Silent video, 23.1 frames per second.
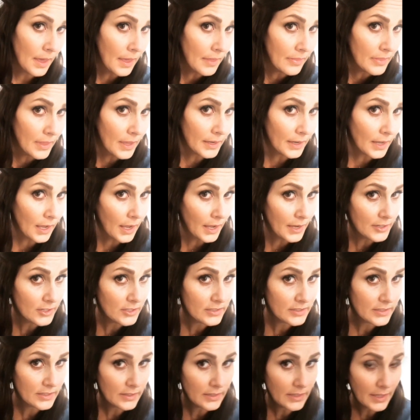And then I
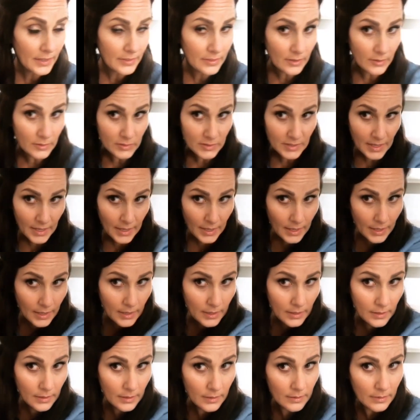just let those
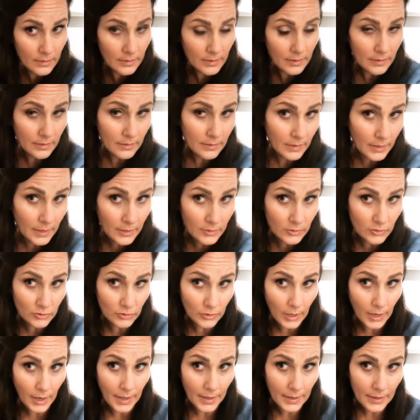hang and
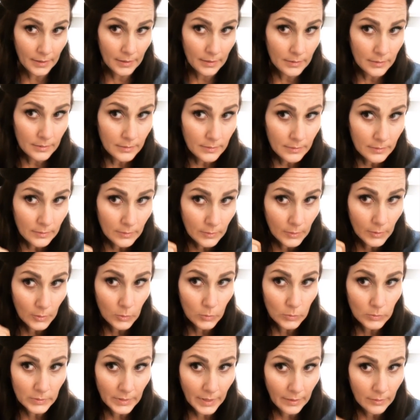dry or
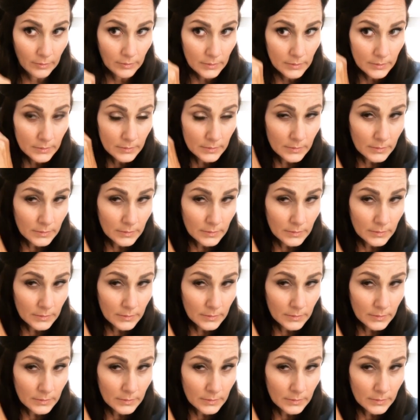cool down.